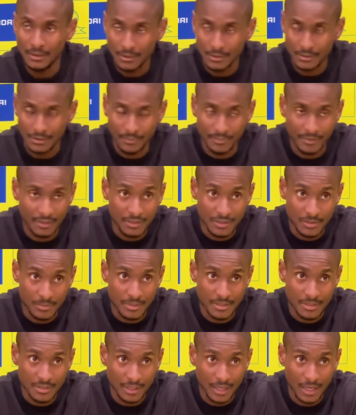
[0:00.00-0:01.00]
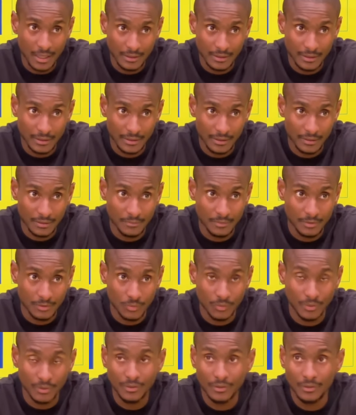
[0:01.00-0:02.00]
Something he's been struggling a little
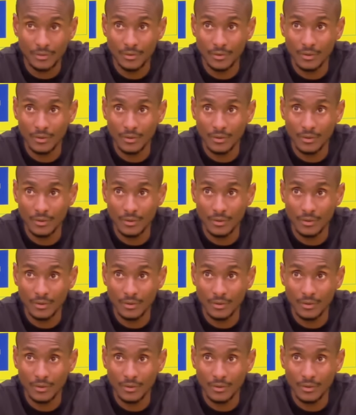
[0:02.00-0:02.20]
bit with.